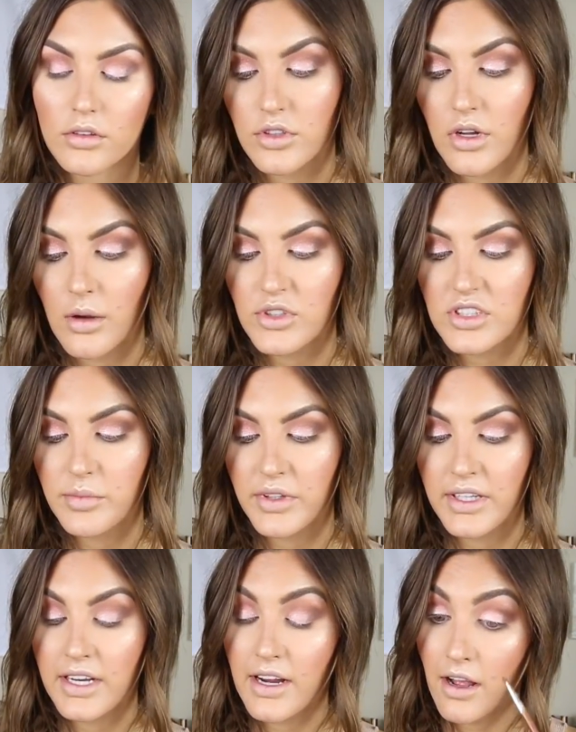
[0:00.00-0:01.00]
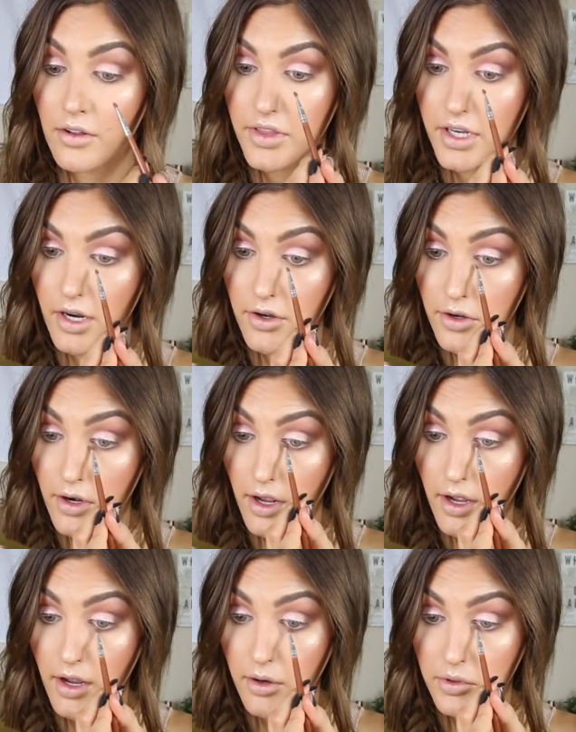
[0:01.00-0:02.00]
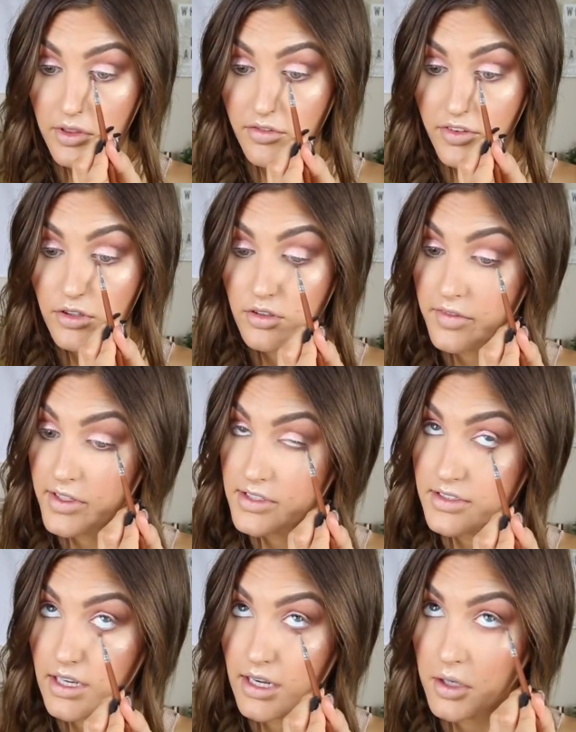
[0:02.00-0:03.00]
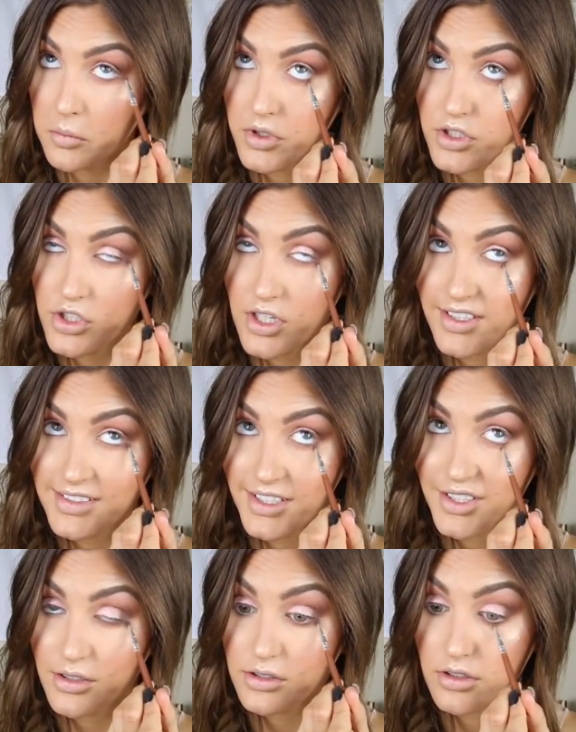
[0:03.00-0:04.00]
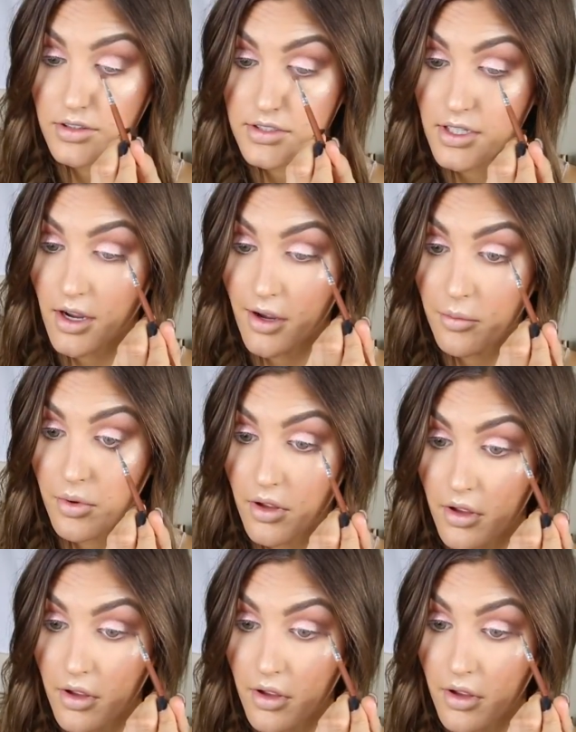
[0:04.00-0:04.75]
So now I'm just blending out the under eye with a few of the same shades I used on the top.